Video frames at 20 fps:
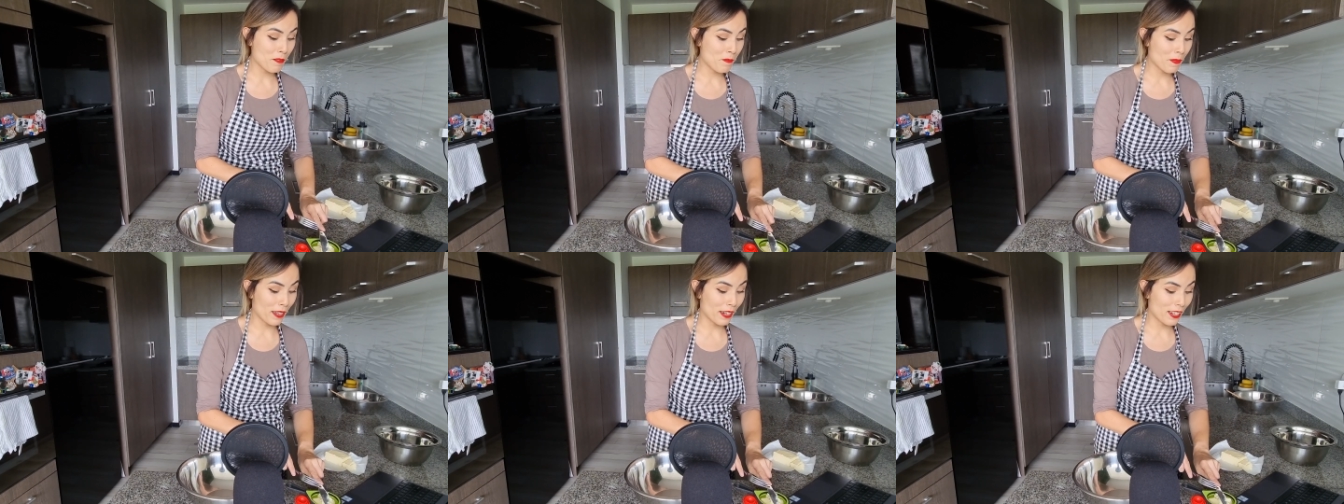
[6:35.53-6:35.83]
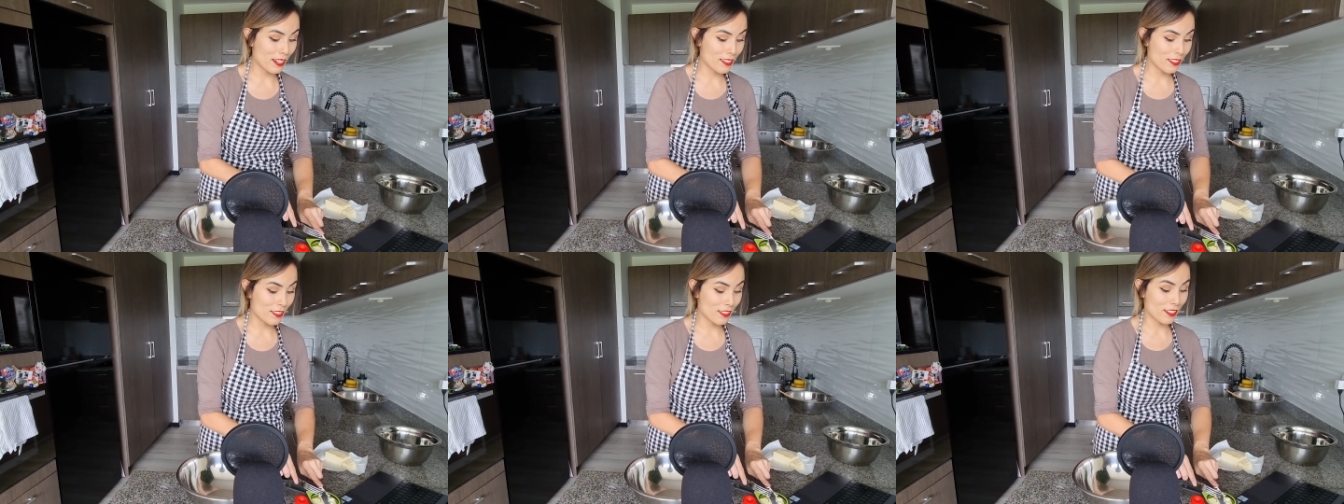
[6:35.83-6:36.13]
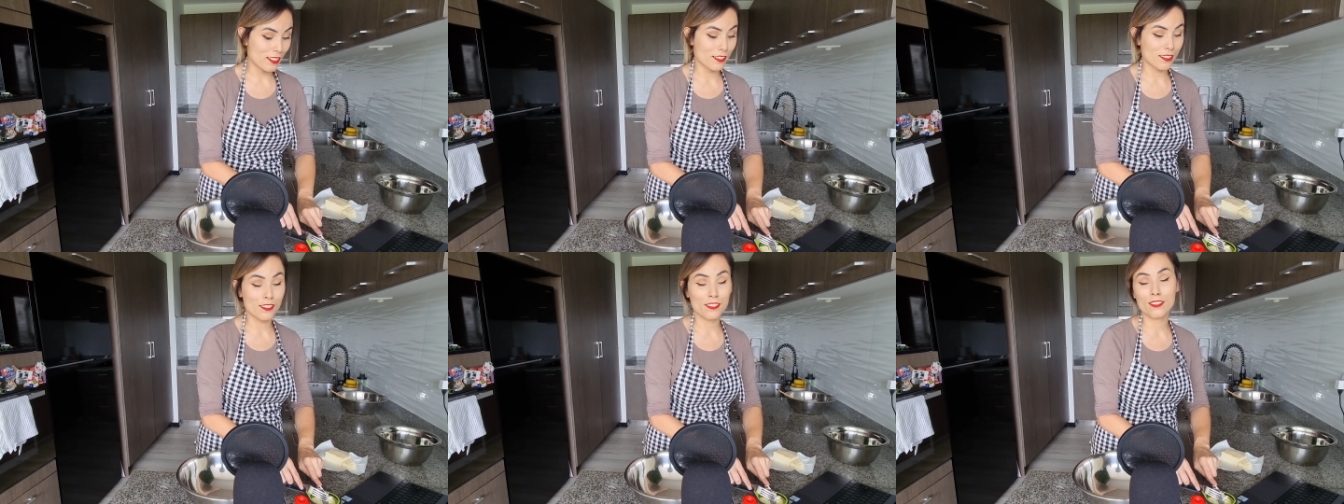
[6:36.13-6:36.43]
but it's
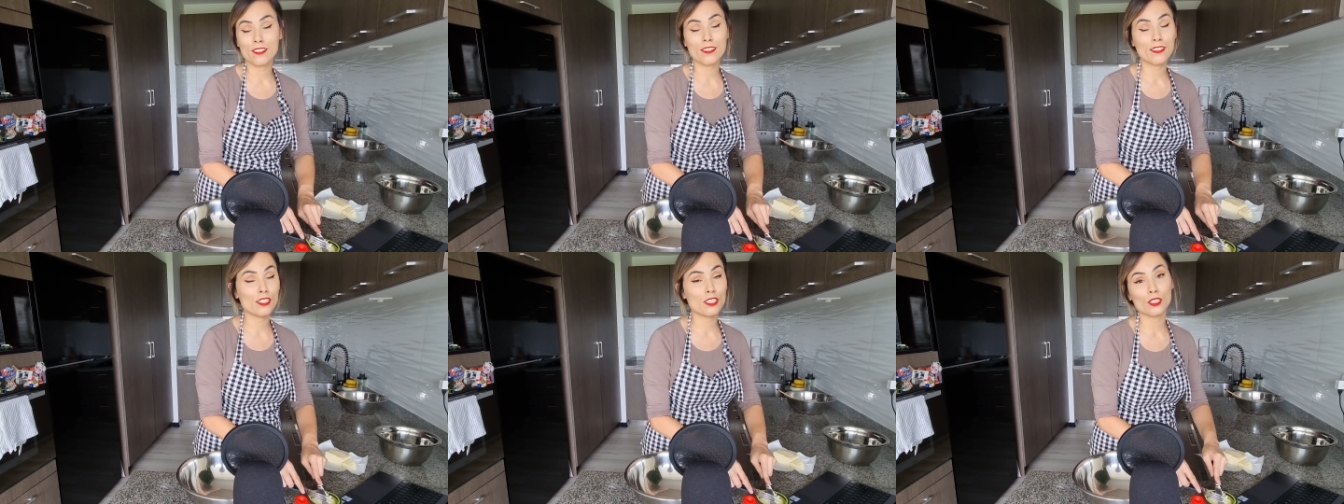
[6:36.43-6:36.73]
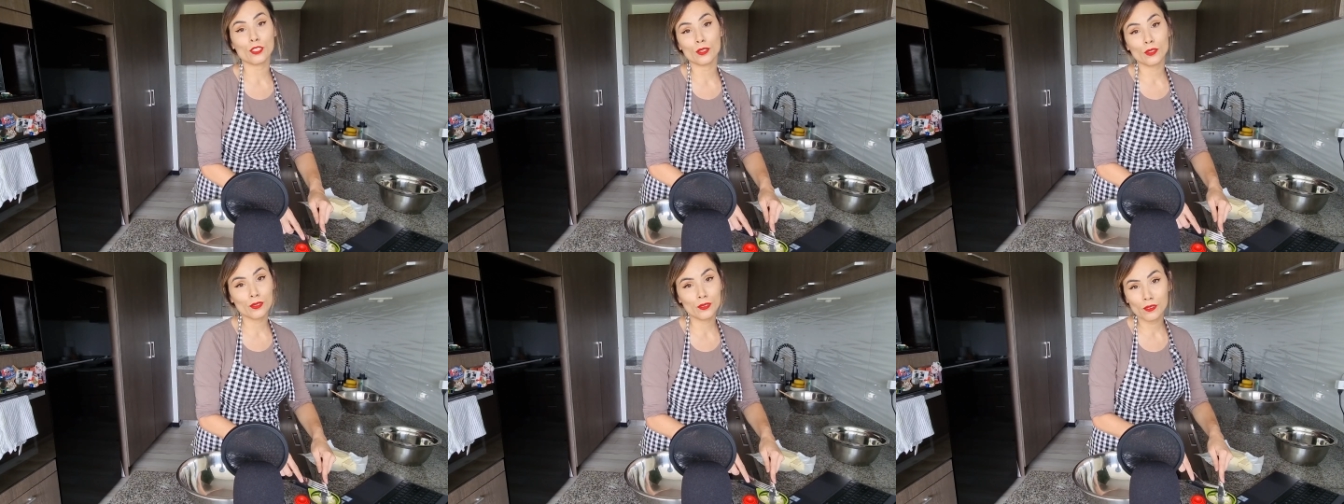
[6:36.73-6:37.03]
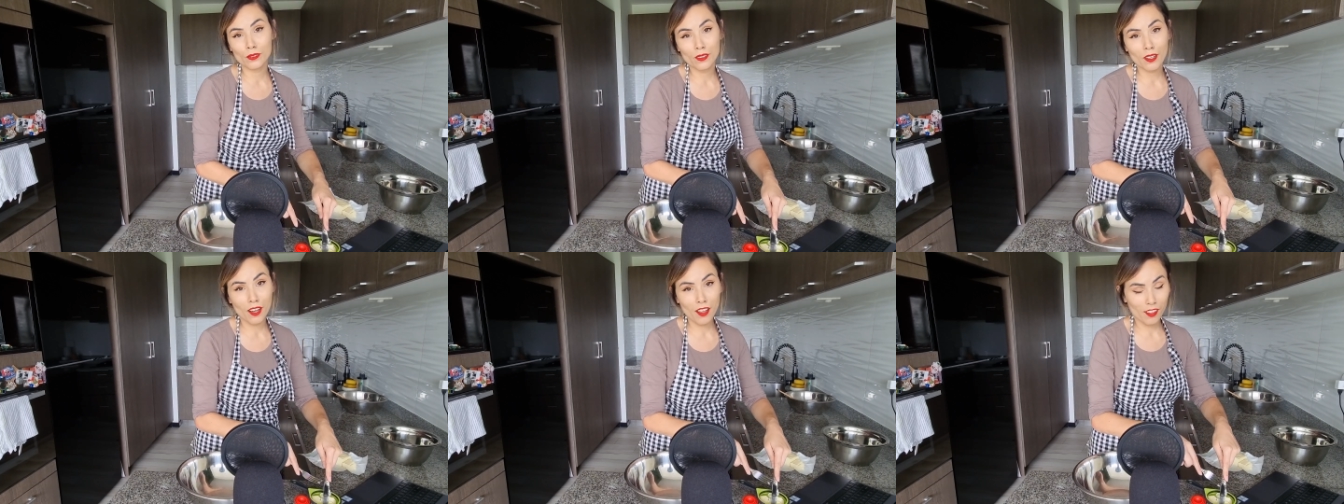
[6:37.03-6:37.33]
just too
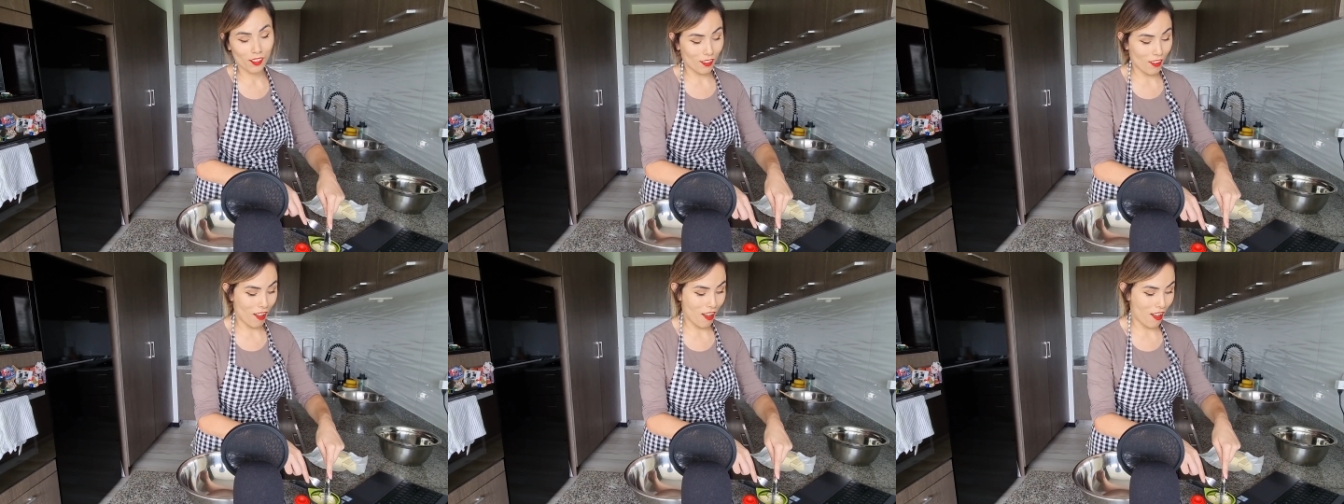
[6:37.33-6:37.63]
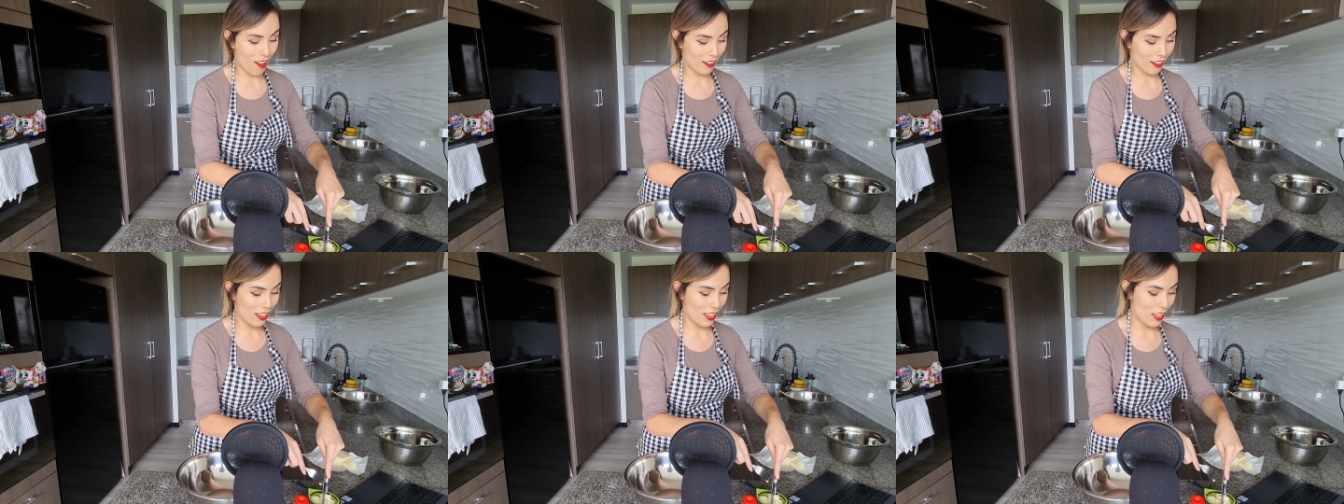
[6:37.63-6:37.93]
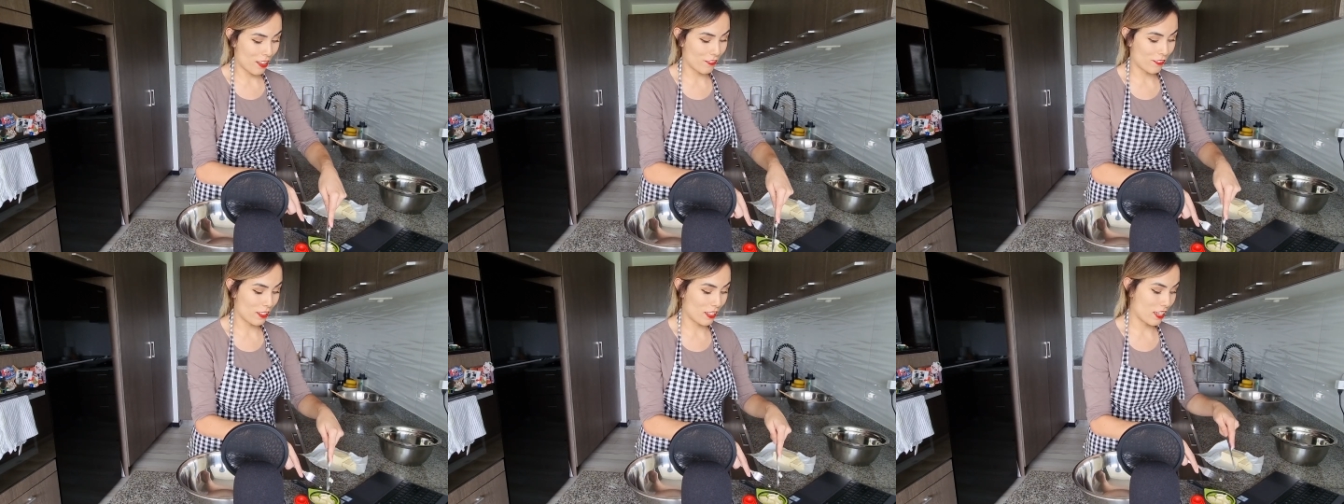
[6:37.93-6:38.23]
long
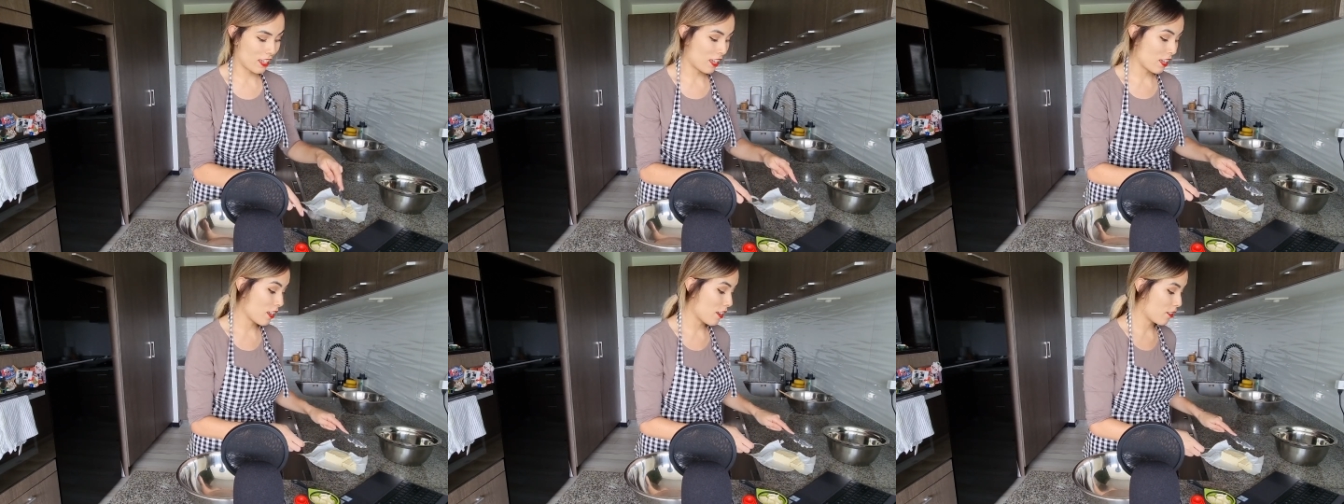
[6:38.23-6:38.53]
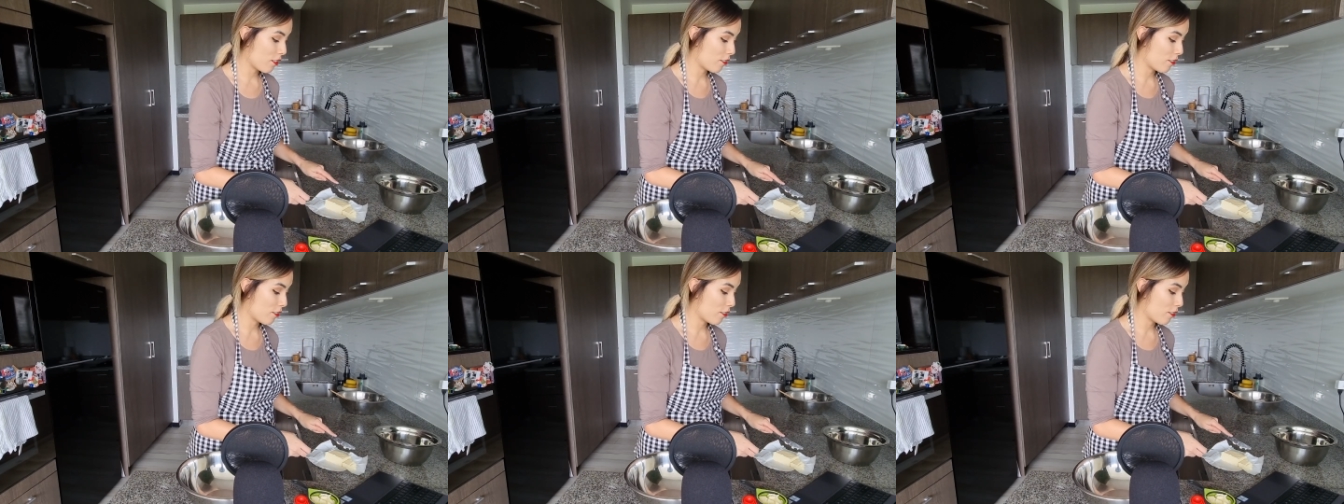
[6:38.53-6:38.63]
of a